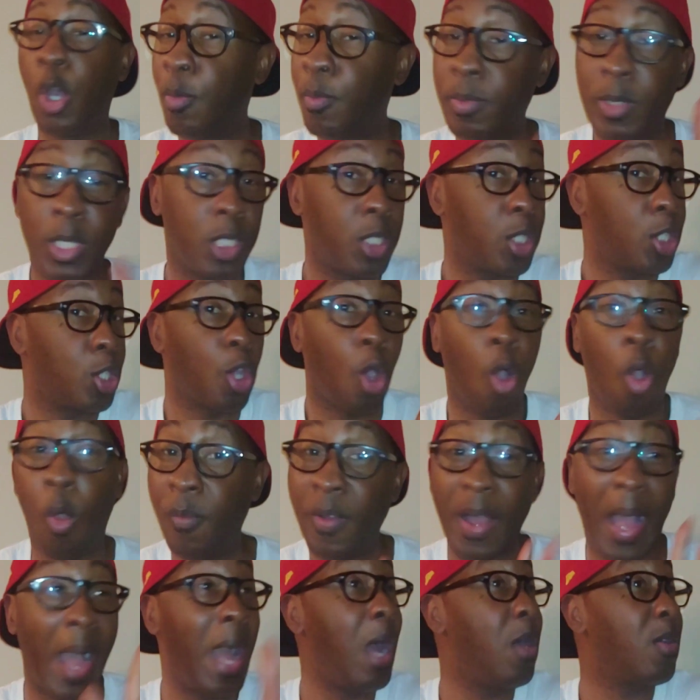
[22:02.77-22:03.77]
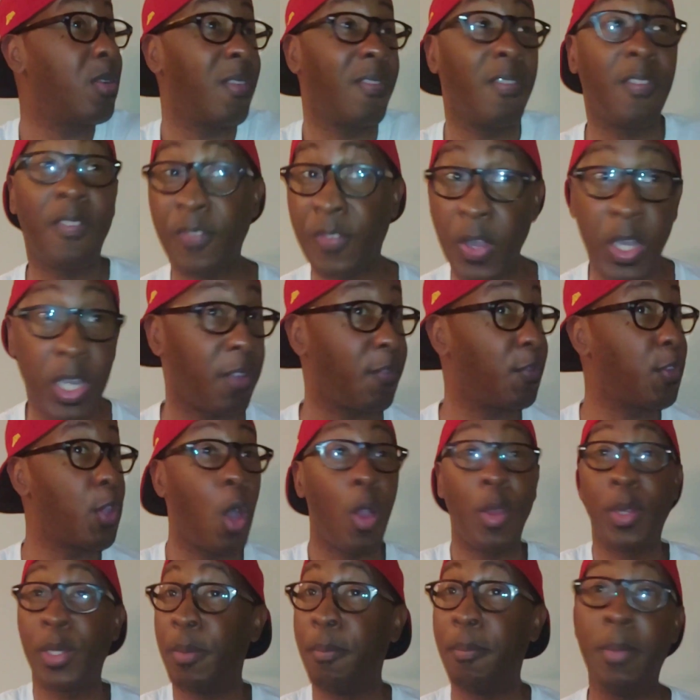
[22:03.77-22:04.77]
Nope, this is over. I don't give a fuck if
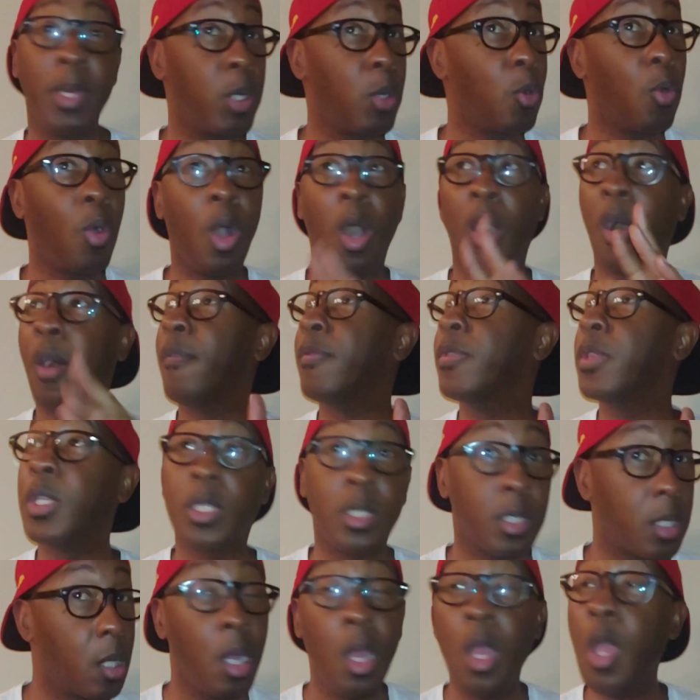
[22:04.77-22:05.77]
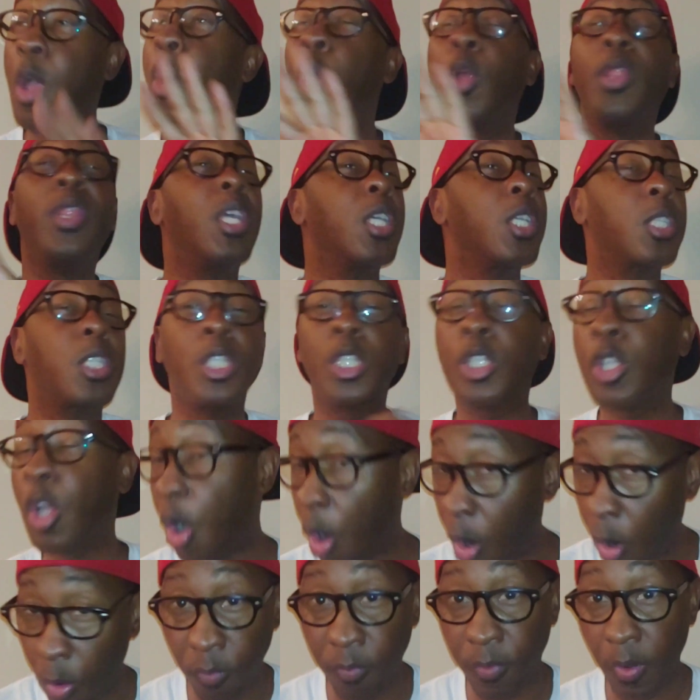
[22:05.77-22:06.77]
y'all in the middle of this. This is
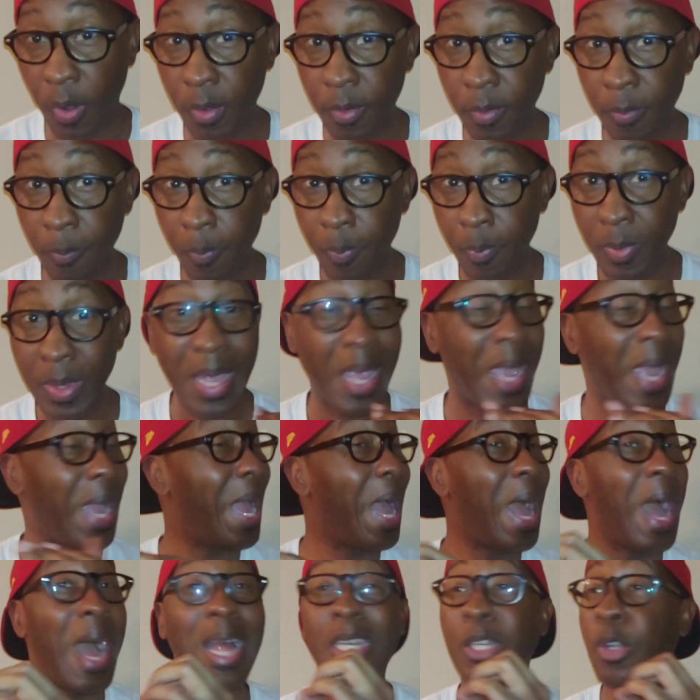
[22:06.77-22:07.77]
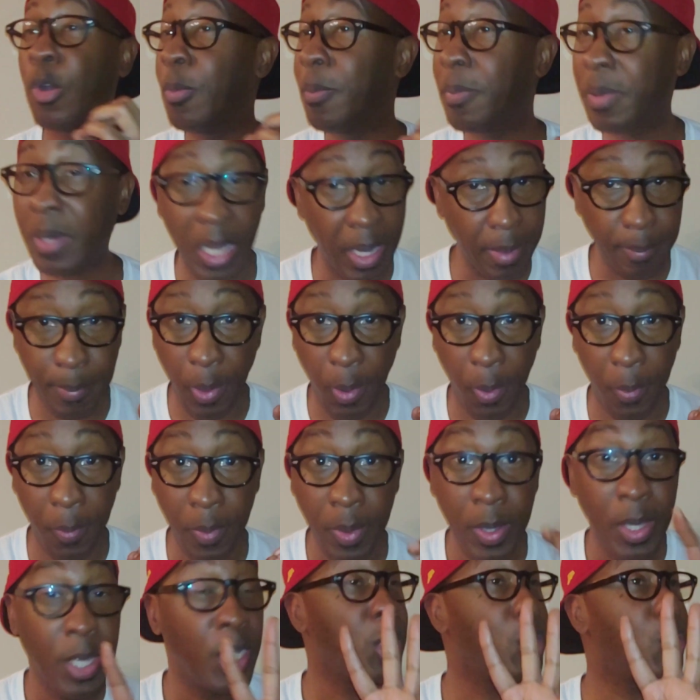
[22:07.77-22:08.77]
over. And I don't blame her.
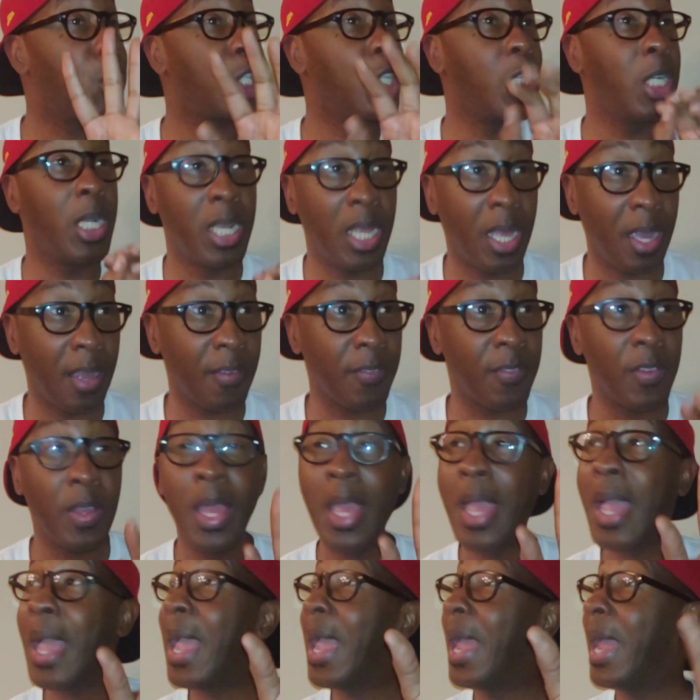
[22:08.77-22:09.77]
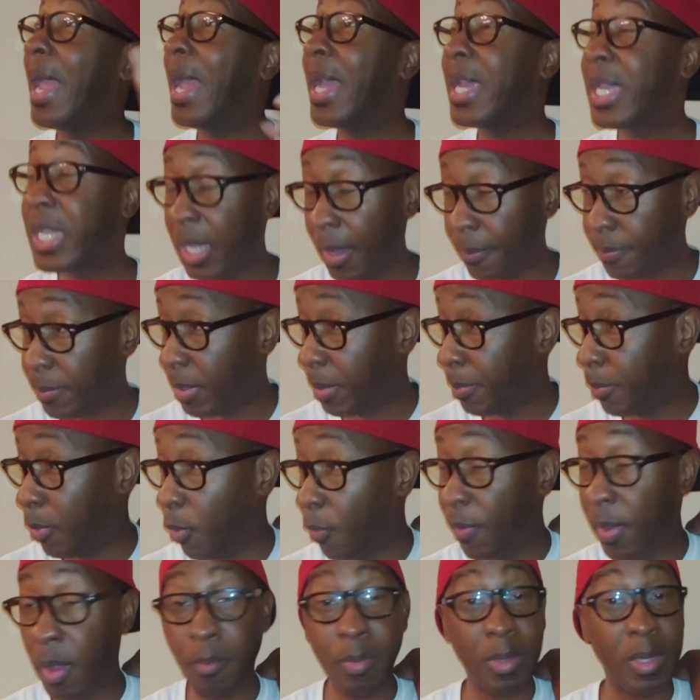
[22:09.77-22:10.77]
She left and kept it
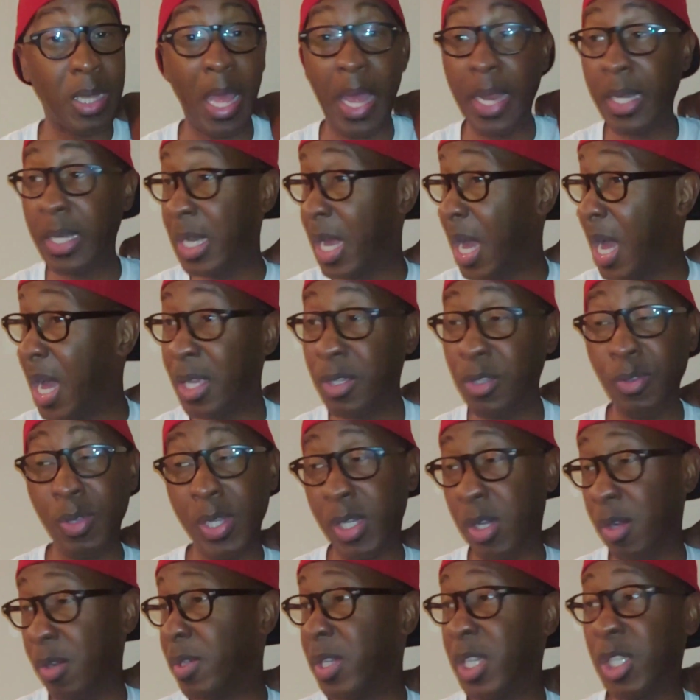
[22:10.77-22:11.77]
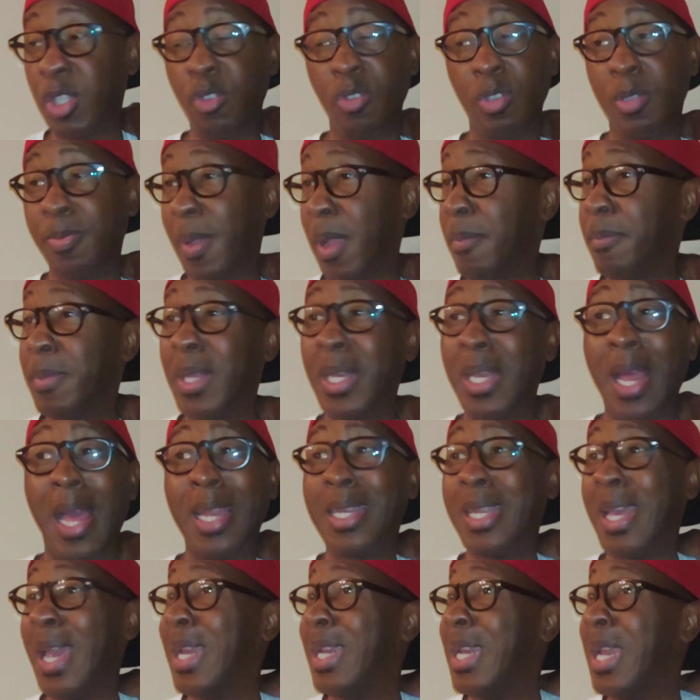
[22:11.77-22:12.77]
moving and was like, Nah, you ain't gonna disrespect me
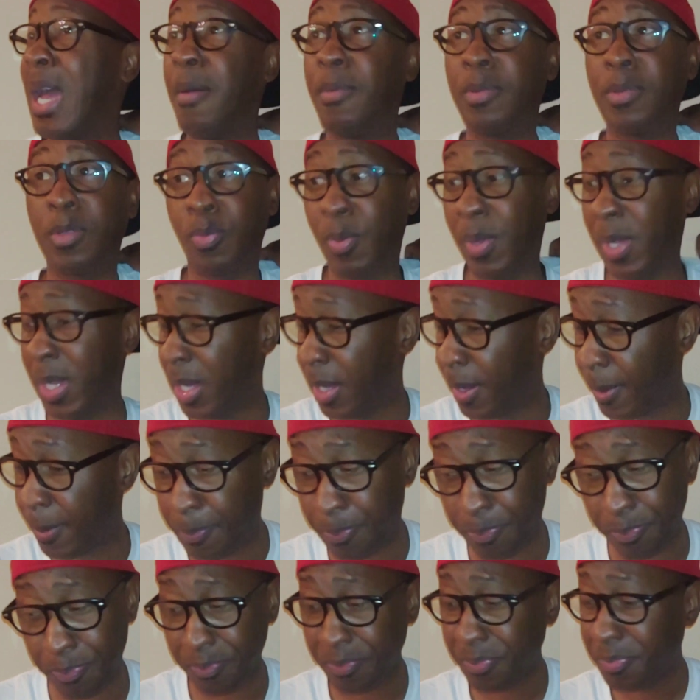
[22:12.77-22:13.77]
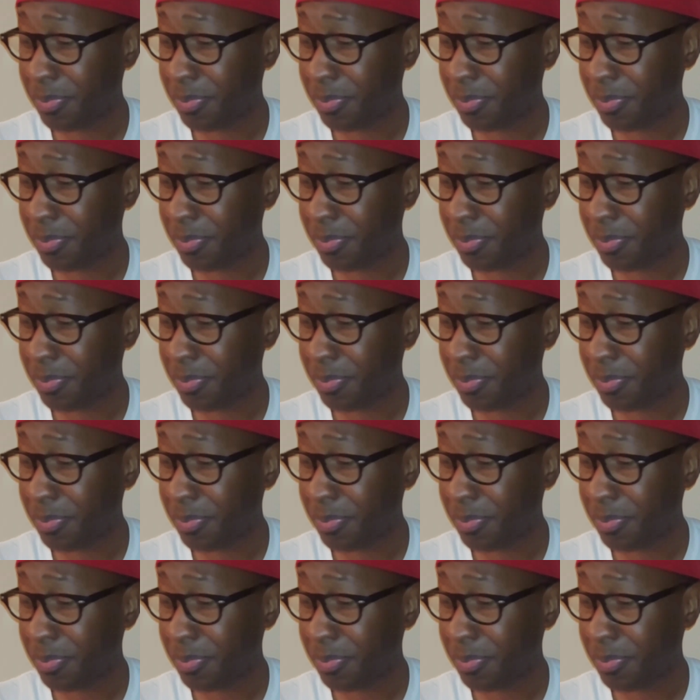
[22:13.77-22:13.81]
like that. And I was with her.